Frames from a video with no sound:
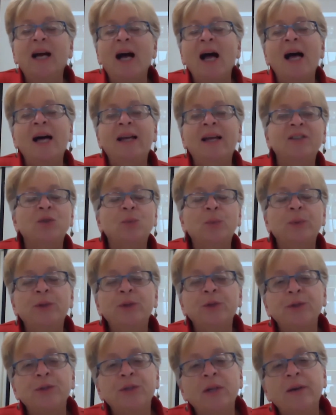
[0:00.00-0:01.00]
honest with
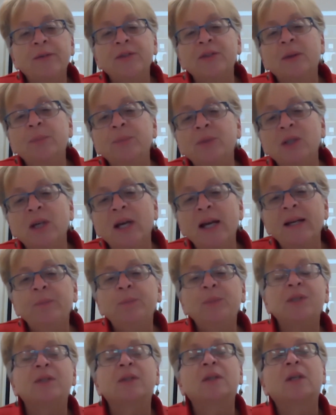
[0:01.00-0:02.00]
yourself
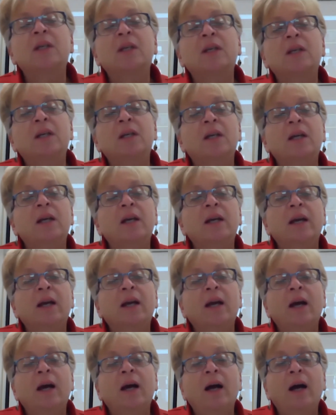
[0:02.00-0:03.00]
sometimes.
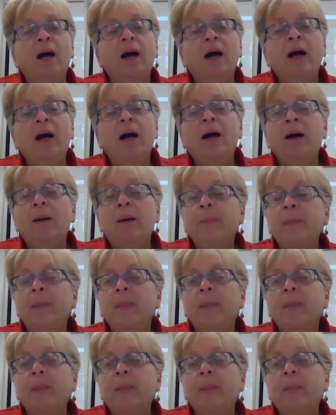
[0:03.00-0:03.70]
I